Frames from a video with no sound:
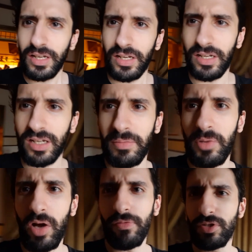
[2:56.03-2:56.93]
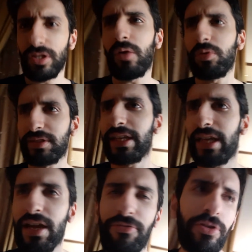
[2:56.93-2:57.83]
Um, obviously that will take
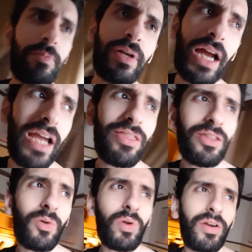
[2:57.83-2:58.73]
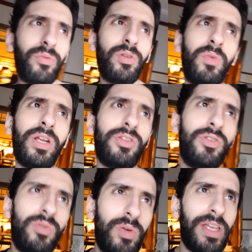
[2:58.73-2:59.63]
effort, but I think what I really want to
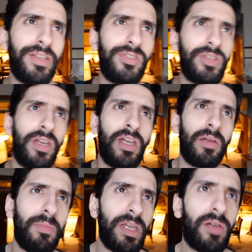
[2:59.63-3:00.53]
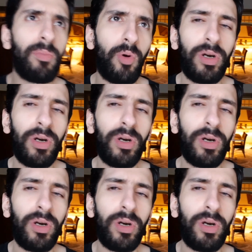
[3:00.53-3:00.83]
do is make more